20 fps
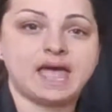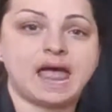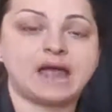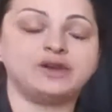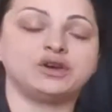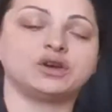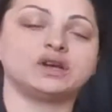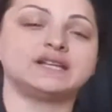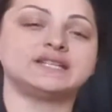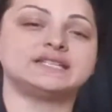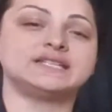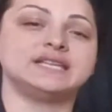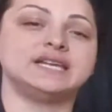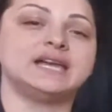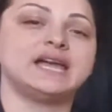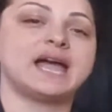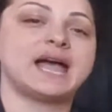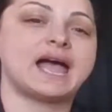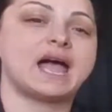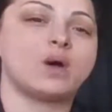and you're going to
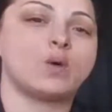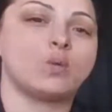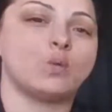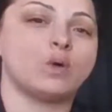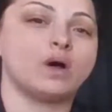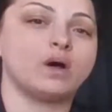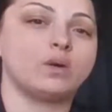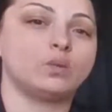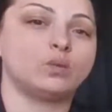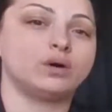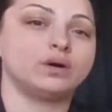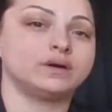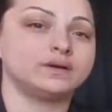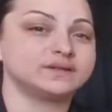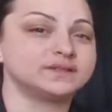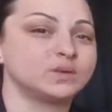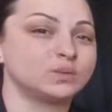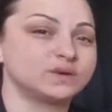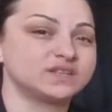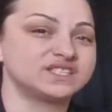see what
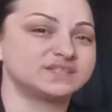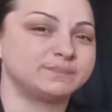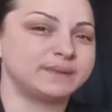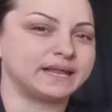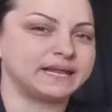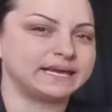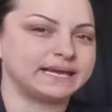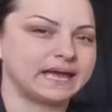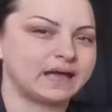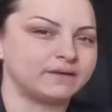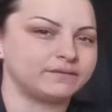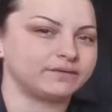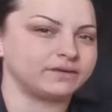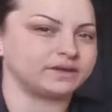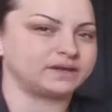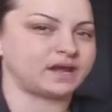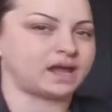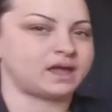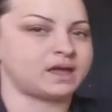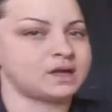words we're spelling out for
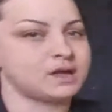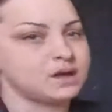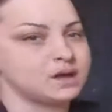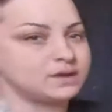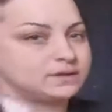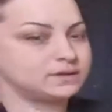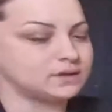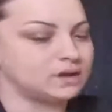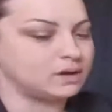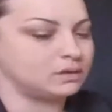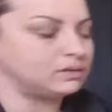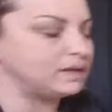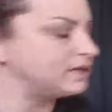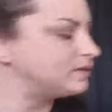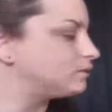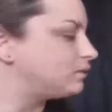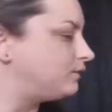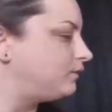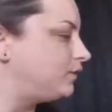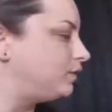the day. So
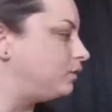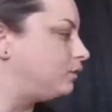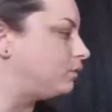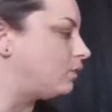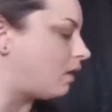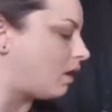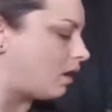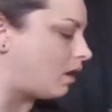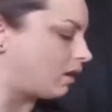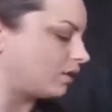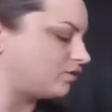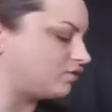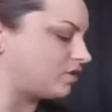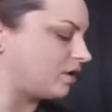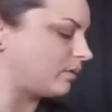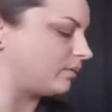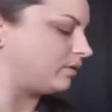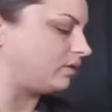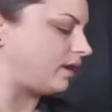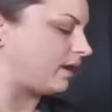let's review our
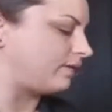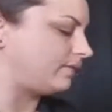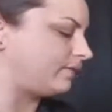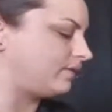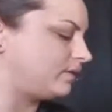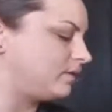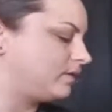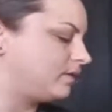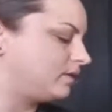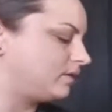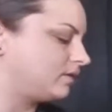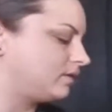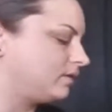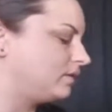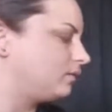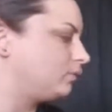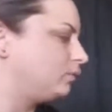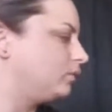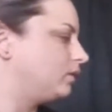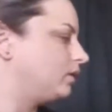treble clef
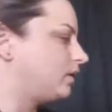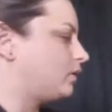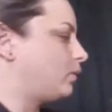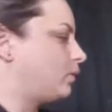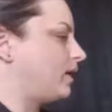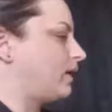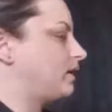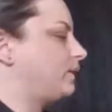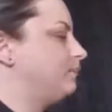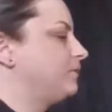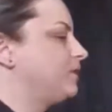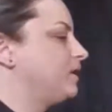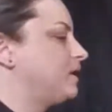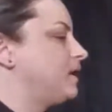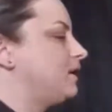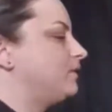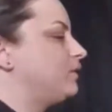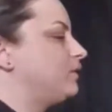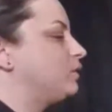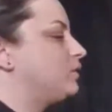really quick.
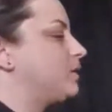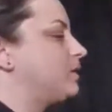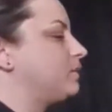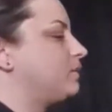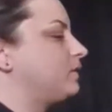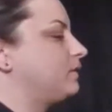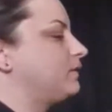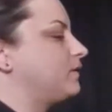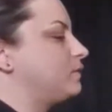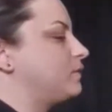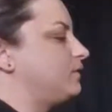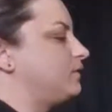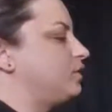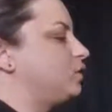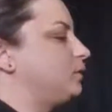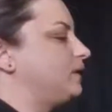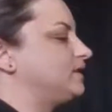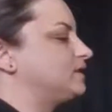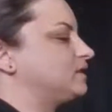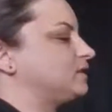If you remember from a few
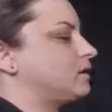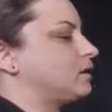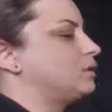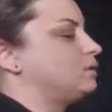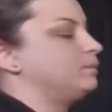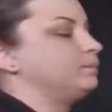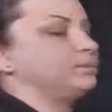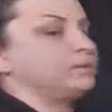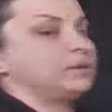weeks ago,